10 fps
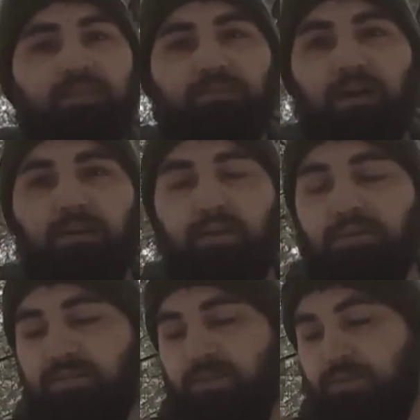That's about it.
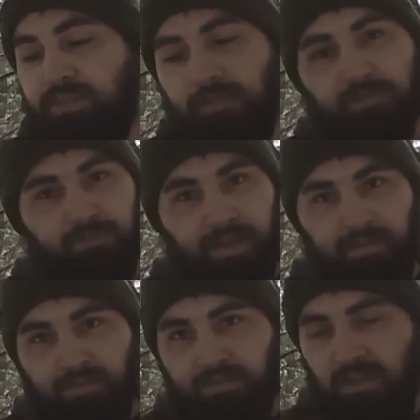So
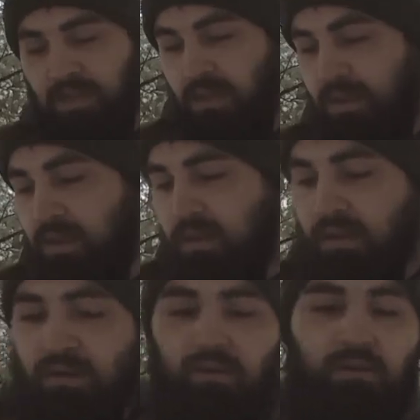self-defense,
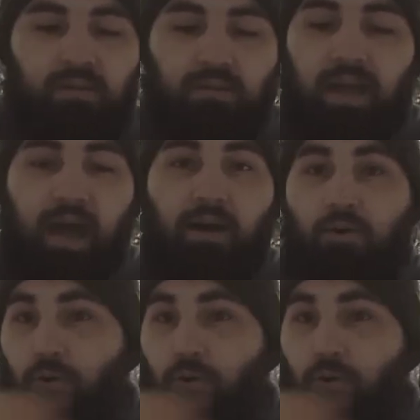yeah, I